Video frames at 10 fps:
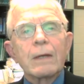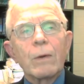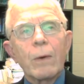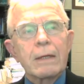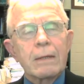
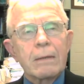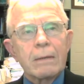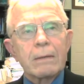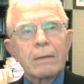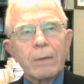when,
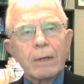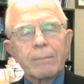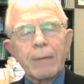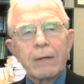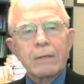when
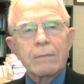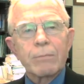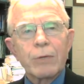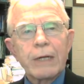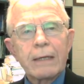parents
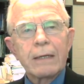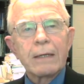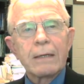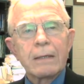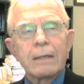bring
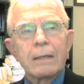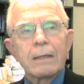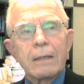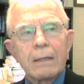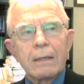
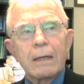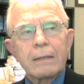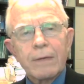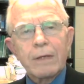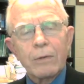uh,
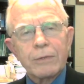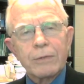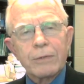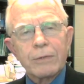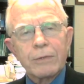difficult
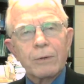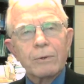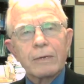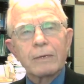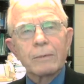
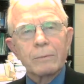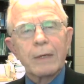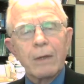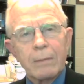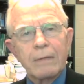children,
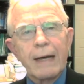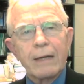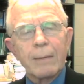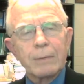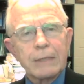we call them
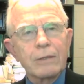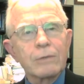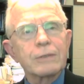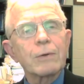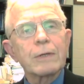defiant or
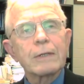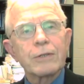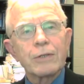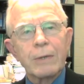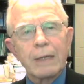oppositional
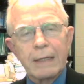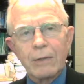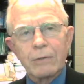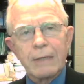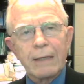children, to a
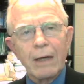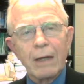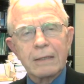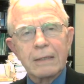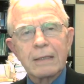clinical
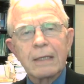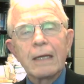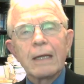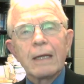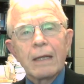psychologist,
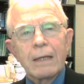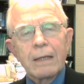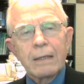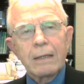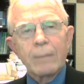
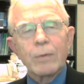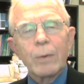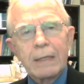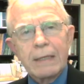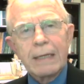the number
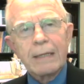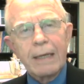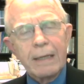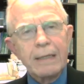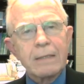one thing they
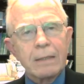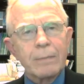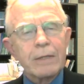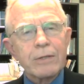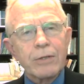teach them
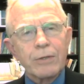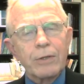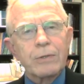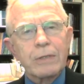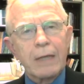is to
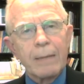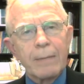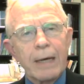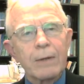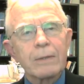use
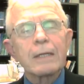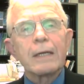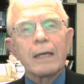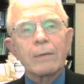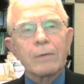timeout
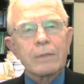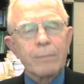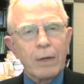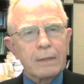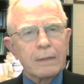in
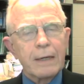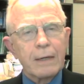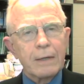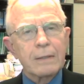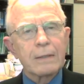response to
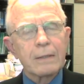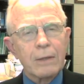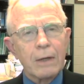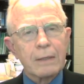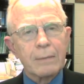their
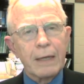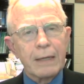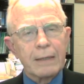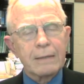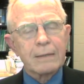
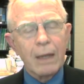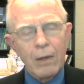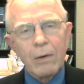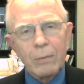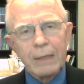noncompliance,
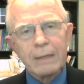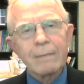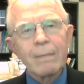along with